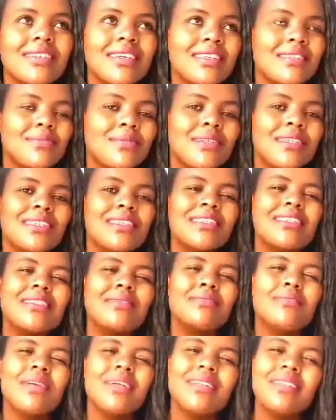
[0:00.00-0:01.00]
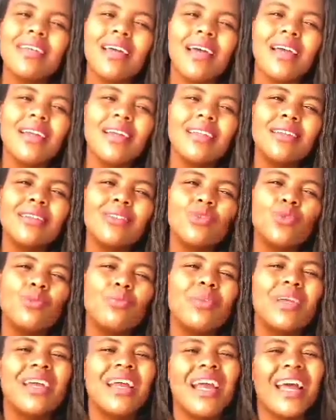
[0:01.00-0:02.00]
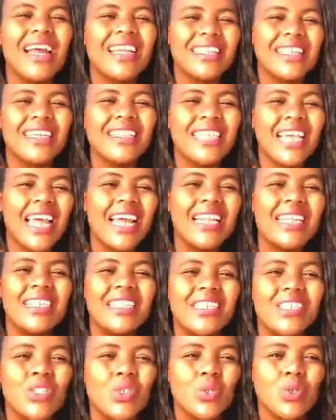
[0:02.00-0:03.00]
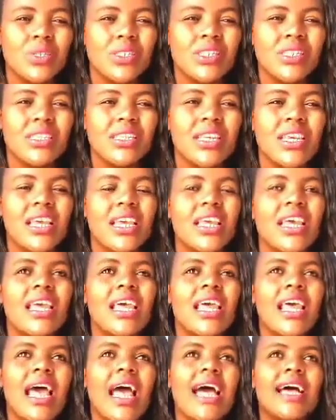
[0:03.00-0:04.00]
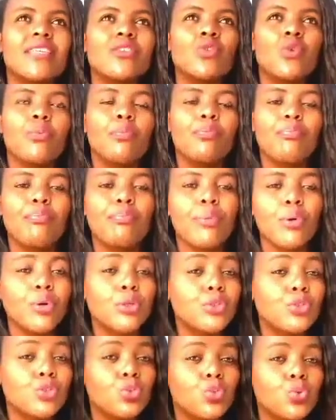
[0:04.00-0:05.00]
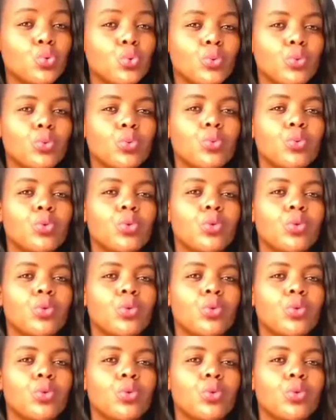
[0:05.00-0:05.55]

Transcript: trust me, it's better to make such hard decisions as opposed to